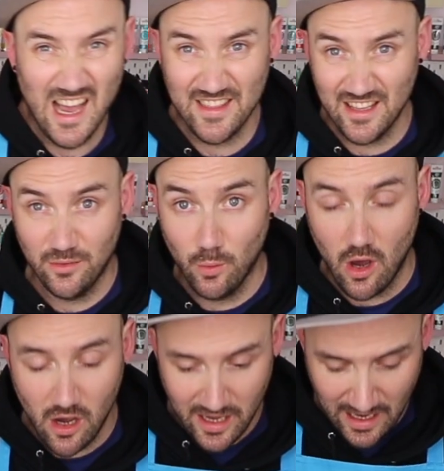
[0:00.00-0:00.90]
and that's
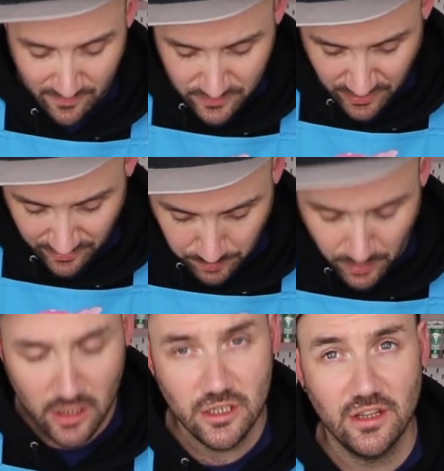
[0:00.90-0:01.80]
what I have just
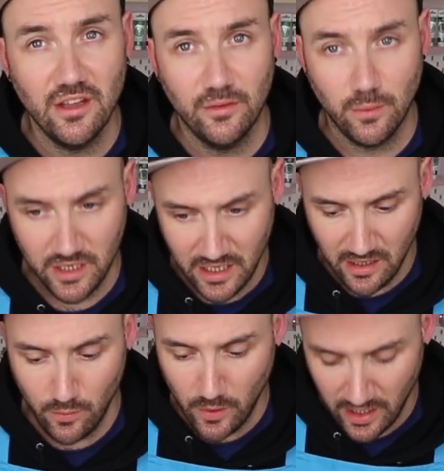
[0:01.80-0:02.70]
brushed this one
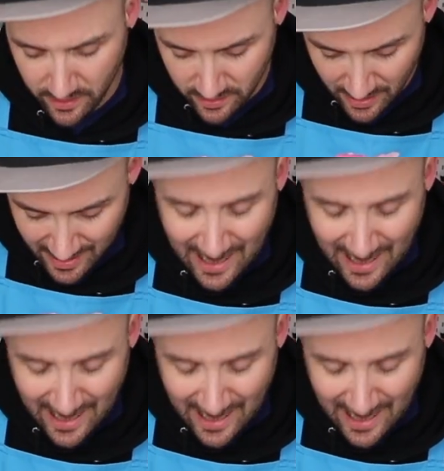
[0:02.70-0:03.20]
here with.